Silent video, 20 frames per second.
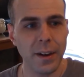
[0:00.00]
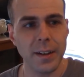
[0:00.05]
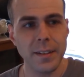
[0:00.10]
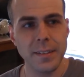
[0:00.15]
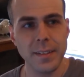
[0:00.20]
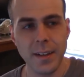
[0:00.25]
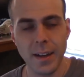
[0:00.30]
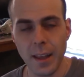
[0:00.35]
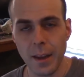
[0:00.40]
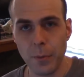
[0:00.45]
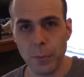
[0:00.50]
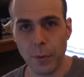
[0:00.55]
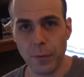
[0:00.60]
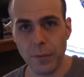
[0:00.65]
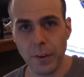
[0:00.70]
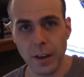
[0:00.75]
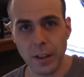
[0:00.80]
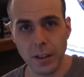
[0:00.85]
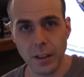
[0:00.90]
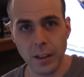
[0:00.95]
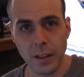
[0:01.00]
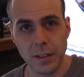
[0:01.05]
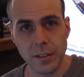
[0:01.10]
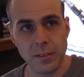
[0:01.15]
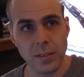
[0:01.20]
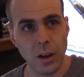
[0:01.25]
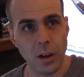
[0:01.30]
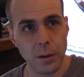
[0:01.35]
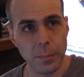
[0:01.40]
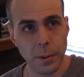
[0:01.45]
and today we're finally going to
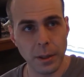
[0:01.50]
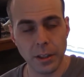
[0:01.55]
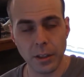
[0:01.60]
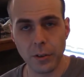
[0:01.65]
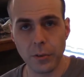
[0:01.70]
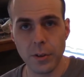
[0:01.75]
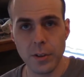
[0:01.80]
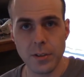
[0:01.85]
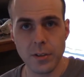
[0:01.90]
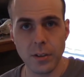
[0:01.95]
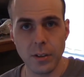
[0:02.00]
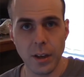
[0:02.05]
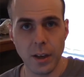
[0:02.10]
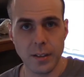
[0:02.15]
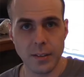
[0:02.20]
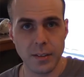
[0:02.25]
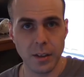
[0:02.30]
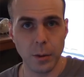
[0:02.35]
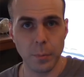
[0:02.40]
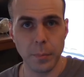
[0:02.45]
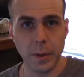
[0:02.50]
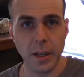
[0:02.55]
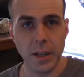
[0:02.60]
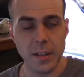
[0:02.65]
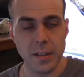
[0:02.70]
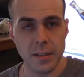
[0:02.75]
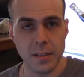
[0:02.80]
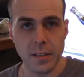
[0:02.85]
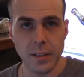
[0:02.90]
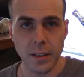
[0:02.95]
talk about the Crystal XL
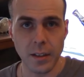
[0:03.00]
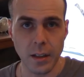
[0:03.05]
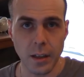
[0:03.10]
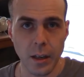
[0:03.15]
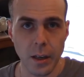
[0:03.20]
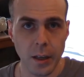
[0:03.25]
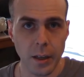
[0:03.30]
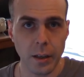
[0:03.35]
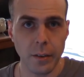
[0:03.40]
BDC.